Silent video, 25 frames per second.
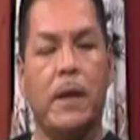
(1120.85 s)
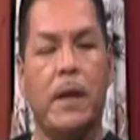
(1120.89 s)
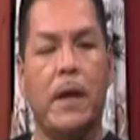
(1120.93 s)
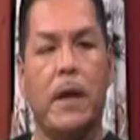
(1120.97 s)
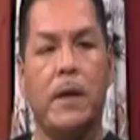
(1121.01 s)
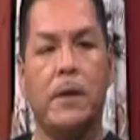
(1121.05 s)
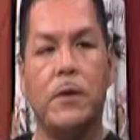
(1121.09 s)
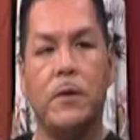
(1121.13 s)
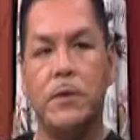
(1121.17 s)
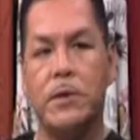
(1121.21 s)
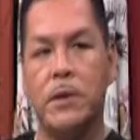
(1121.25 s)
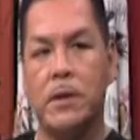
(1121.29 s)
the
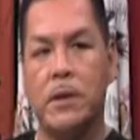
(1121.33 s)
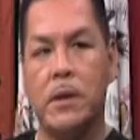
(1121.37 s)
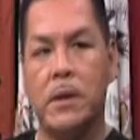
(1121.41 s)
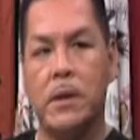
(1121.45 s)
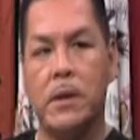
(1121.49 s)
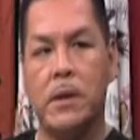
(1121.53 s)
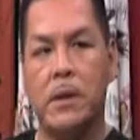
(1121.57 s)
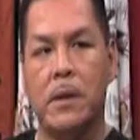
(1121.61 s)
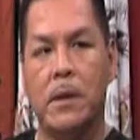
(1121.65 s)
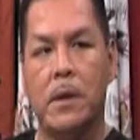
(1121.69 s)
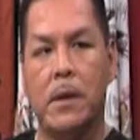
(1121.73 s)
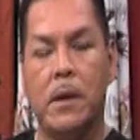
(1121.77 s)

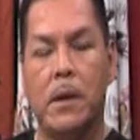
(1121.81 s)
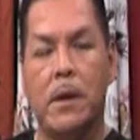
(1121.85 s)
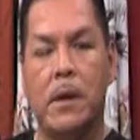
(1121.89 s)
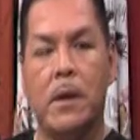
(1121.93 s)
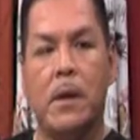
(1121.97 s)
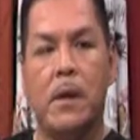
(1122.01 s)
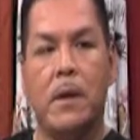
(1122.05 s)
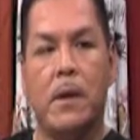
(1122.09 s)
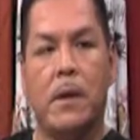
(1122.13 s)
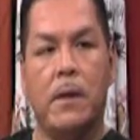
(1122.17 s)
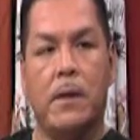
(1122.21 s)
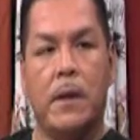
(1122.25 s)
energy
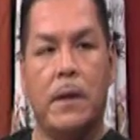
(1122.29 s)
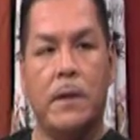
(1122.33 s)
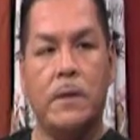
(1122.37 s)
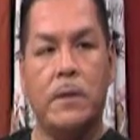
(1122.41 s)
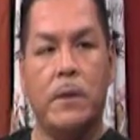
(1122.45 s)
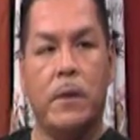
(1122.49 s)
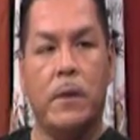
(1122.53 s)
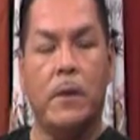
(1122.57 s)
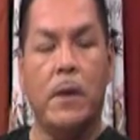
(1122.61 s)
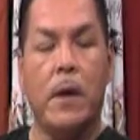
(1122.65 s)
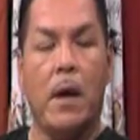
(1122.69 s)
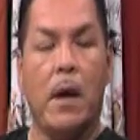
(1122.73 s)

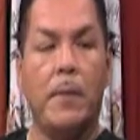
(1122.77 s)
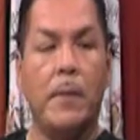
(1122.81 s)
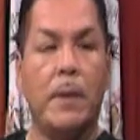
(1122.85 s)
that's around there.